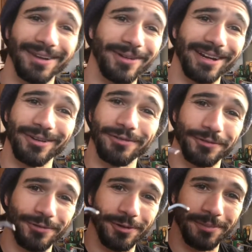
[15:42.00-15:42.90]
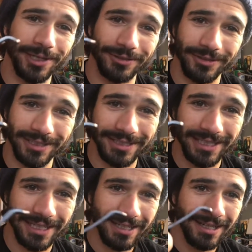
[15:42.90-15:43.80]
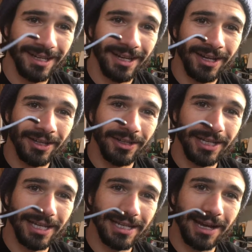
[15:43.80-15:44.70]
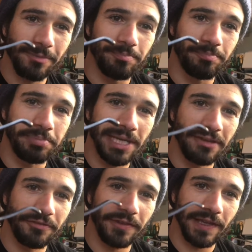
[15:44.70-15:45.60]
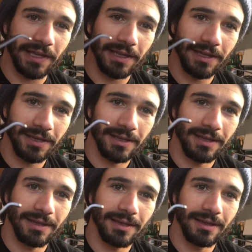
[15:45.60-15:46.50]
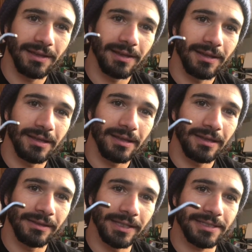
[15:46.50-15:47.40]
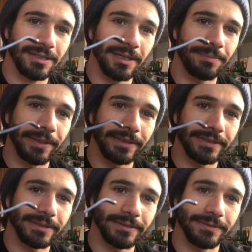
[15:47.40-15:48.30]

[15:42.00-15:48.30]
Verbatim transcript: I waited over four months for this thing. Look at how beefy this clip is.